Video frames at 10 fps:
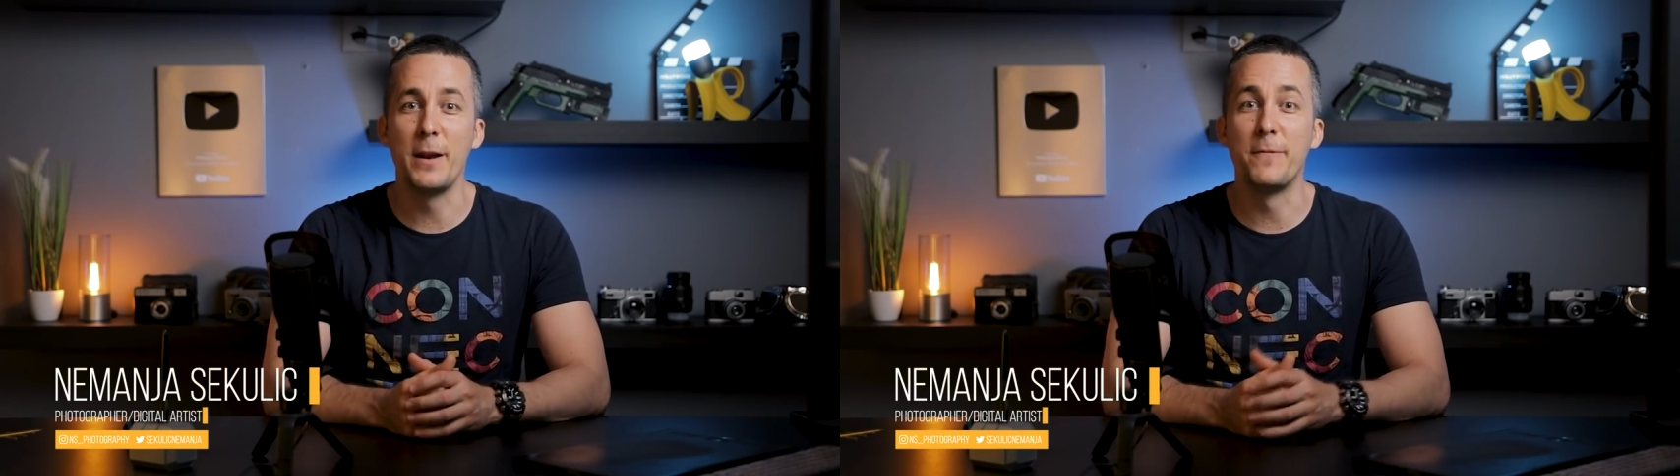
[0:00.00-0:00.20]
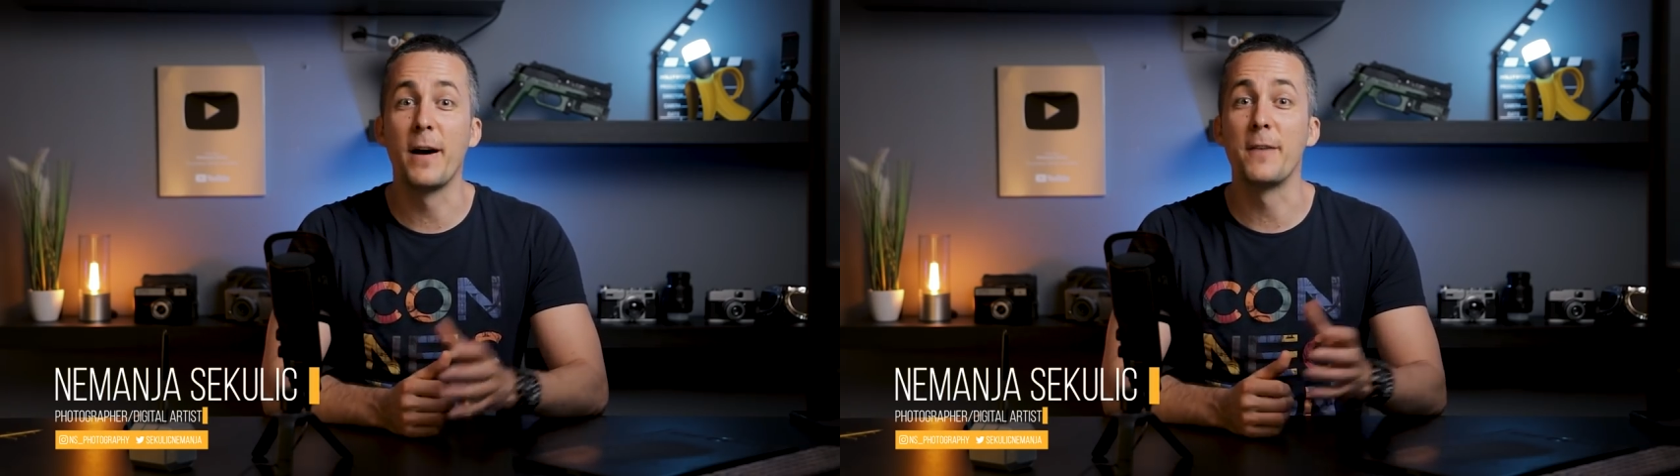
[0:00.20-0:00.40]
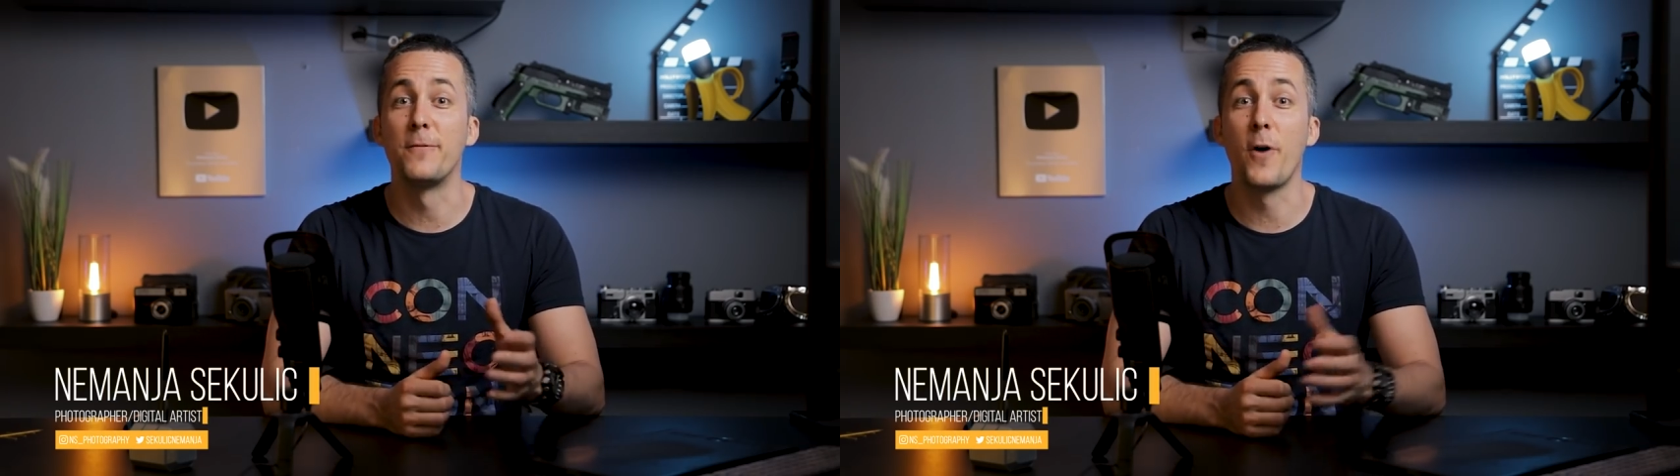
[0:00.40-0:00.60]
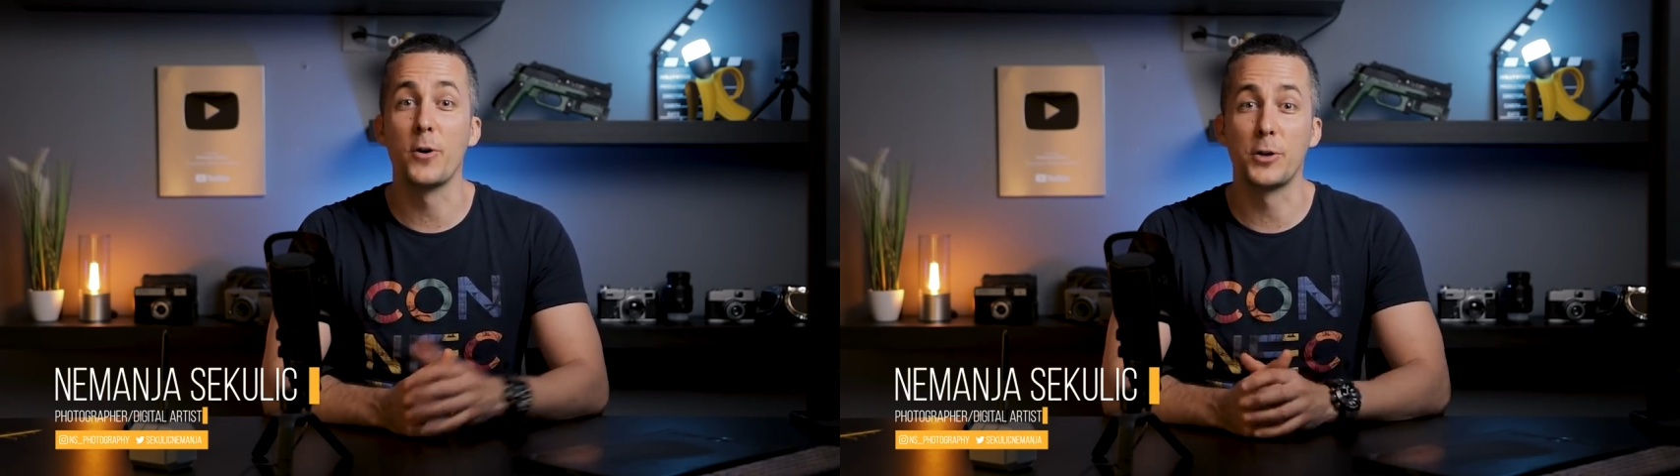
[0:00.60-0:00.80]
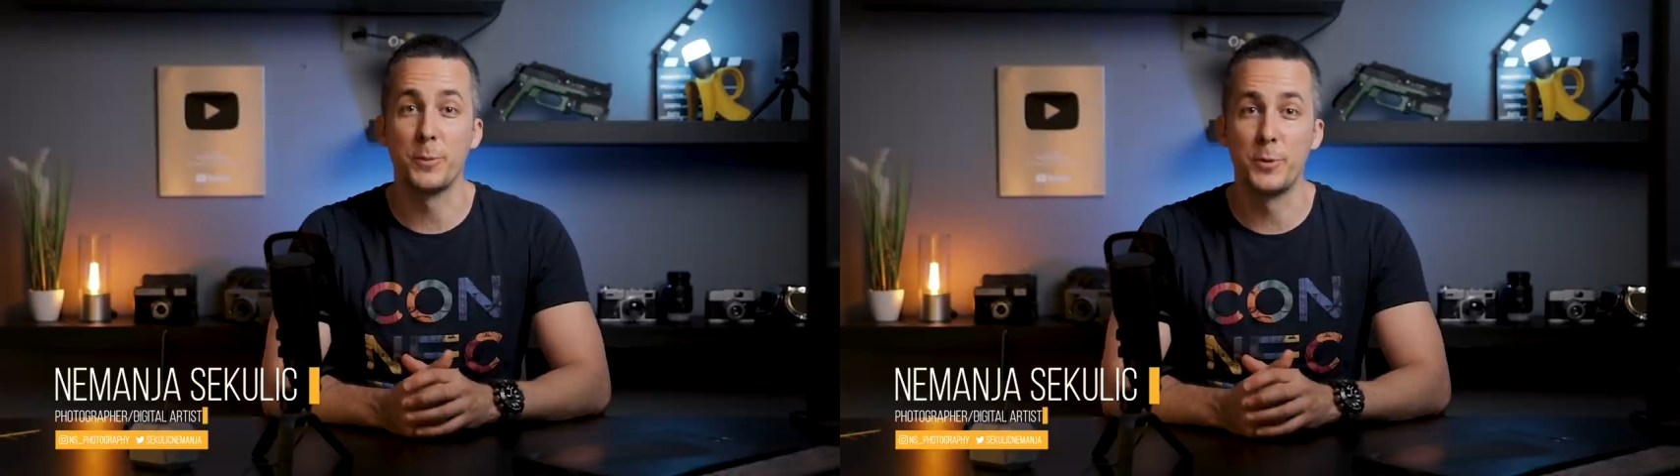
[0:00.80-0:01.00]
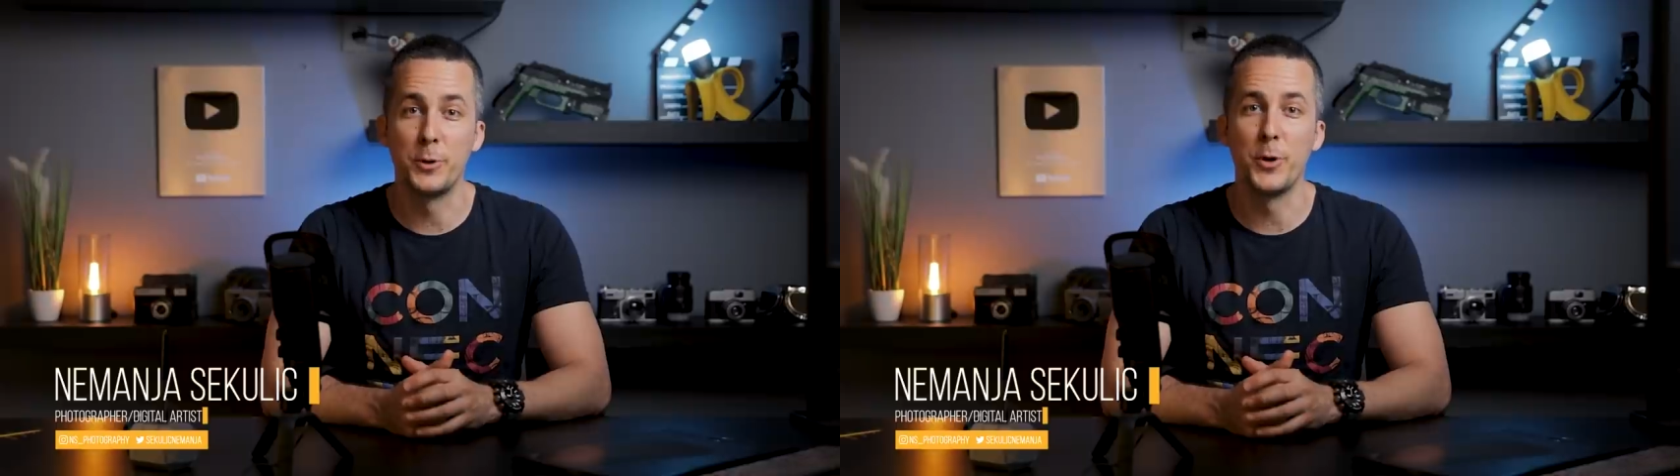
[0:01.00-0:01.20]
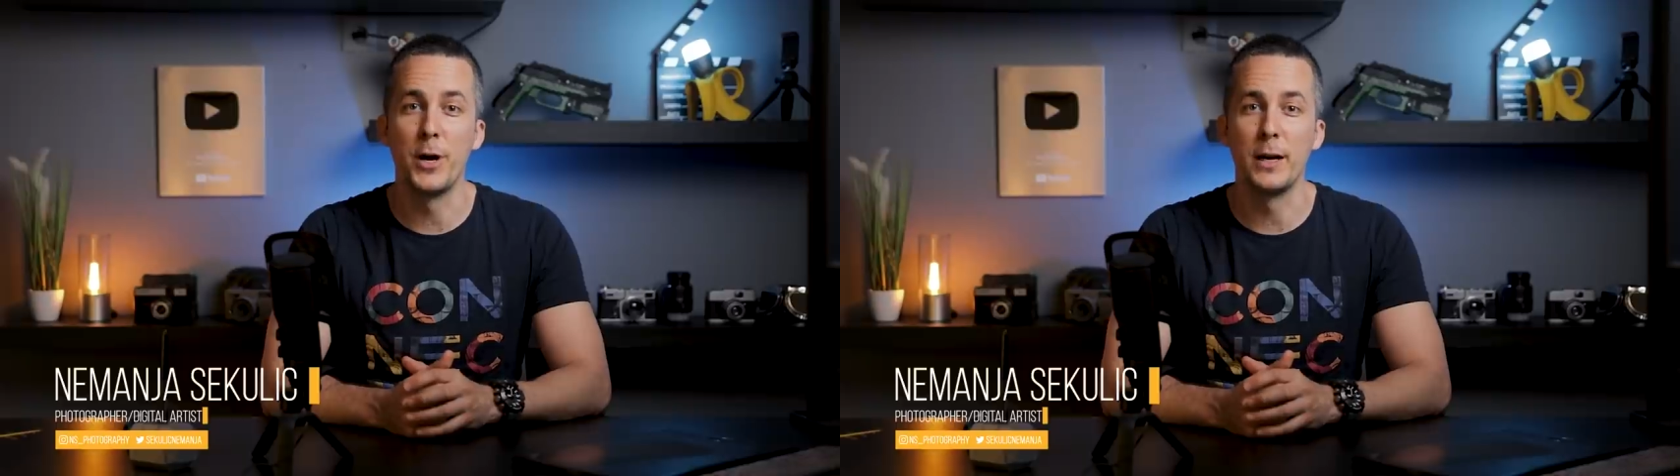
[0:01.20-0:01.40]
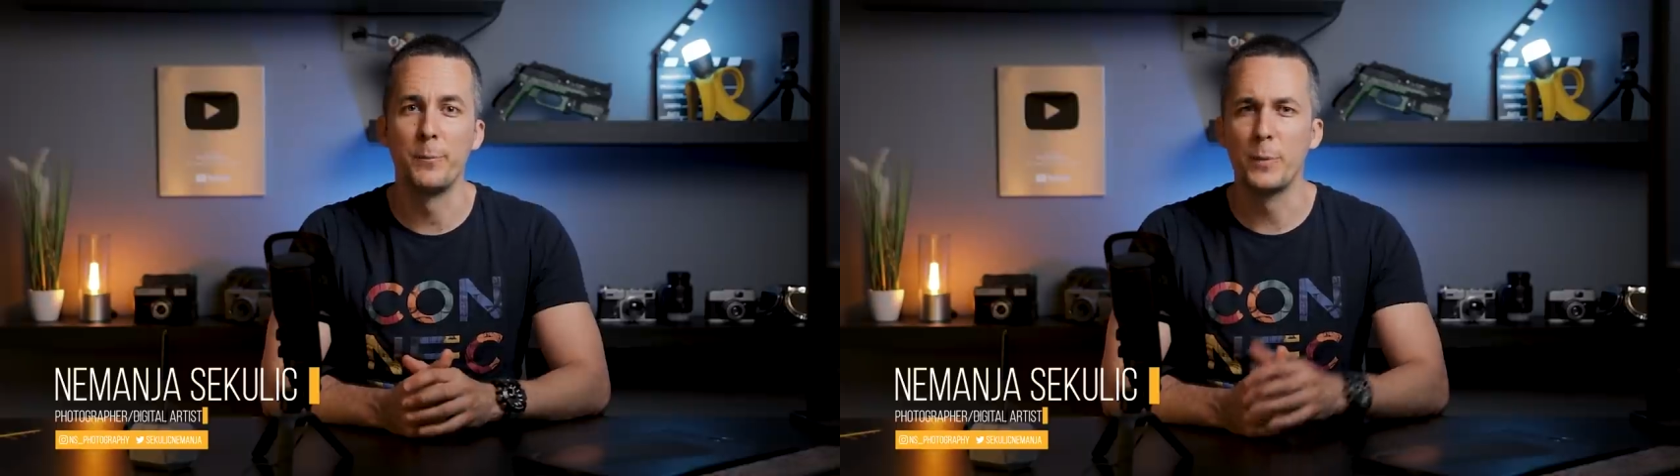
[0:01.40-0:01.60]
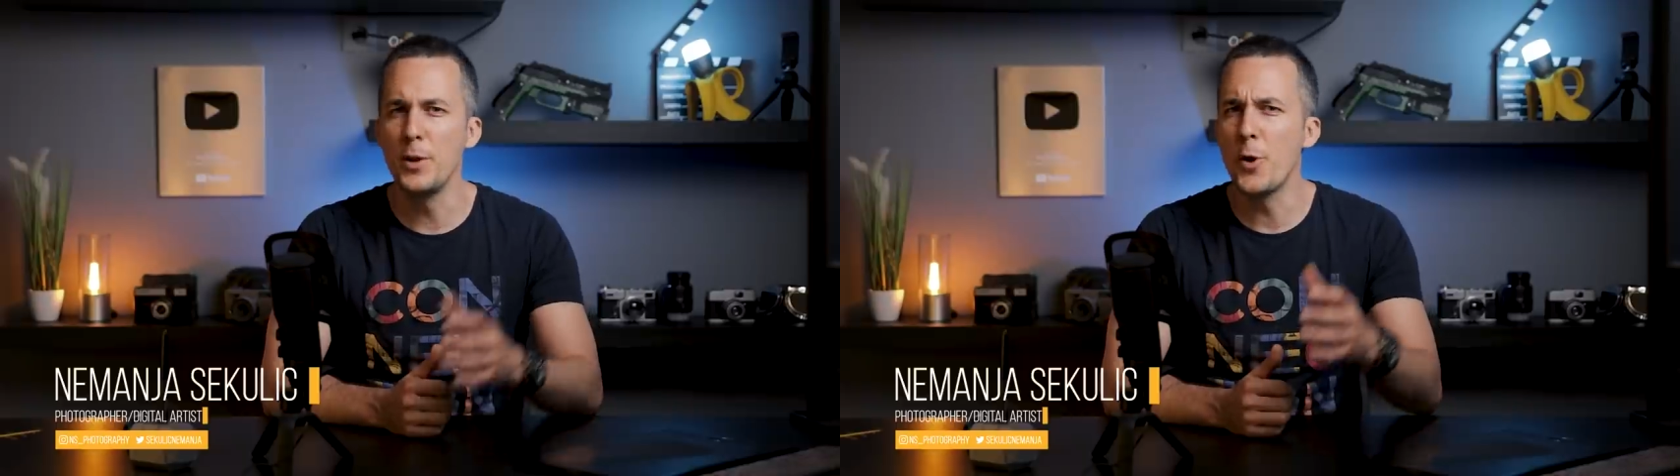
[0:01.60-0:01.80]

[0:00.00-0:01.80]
really fun Photoshop tutorial.